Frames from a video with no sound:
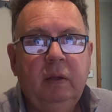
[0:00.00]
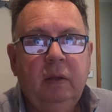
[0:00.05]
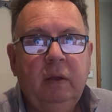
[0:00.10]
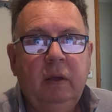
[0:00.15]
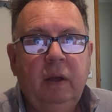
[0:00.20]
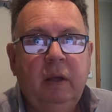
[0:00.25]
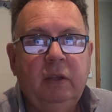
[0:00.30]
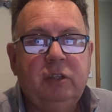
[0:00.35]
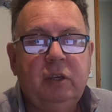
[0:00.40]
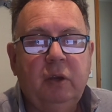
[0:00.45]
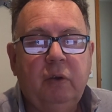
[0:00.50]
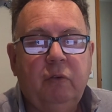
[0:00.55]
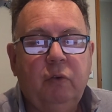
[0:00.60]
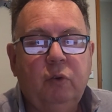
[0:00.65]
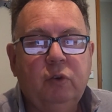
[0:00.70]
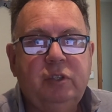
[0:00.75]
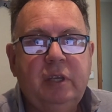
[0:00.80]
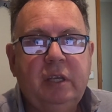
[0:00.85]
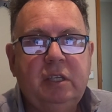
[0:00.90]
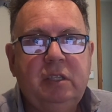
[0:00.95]
And so, of
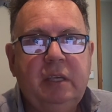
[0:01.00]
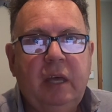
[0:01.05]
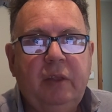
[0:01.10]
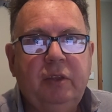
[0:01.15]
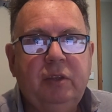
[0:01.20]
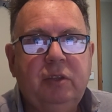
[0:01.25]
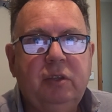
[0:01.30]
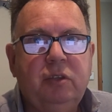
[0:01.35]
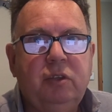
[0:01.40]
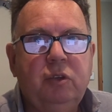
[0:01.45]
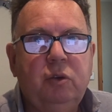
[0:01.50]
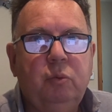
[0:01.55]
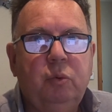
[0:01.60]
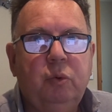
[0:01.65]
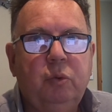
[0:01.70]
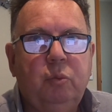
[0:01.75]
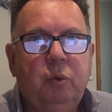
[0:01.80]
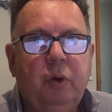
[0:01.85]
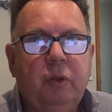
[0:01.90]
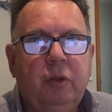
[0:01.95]
course, that's nothing to do with
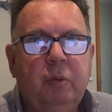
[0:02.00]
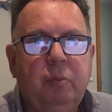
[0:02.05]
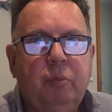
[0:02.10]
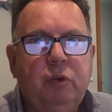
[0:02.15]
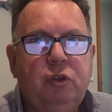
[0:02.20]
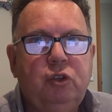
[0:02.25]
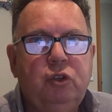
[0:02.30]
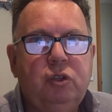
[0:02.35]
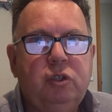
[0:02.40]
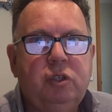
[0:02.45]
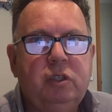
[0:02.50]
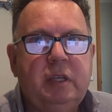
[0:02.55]
what the producer's